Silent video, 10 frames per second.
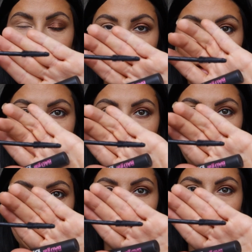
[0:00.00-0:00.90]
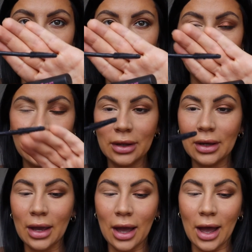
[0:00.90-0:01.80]
like tapered down.
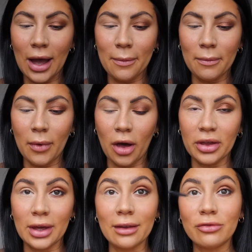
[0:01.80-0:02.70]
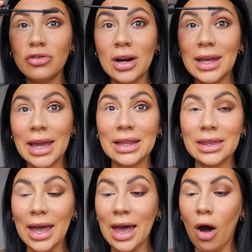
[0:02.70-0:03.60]
I think it gets really
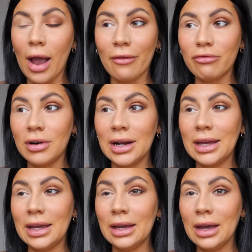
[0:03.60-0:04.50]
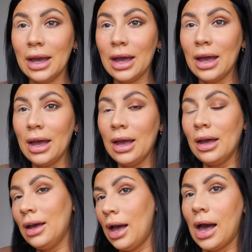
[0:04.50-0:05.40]
in there. I have really
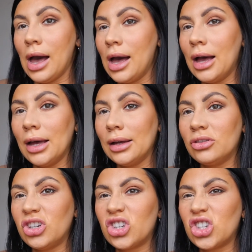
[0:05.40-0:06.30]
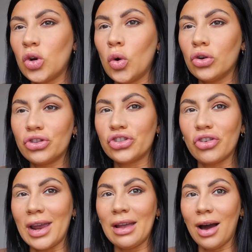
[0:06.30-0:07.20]
just short
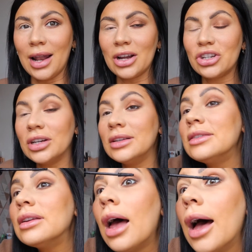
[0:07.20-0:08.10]
straight eyelashes,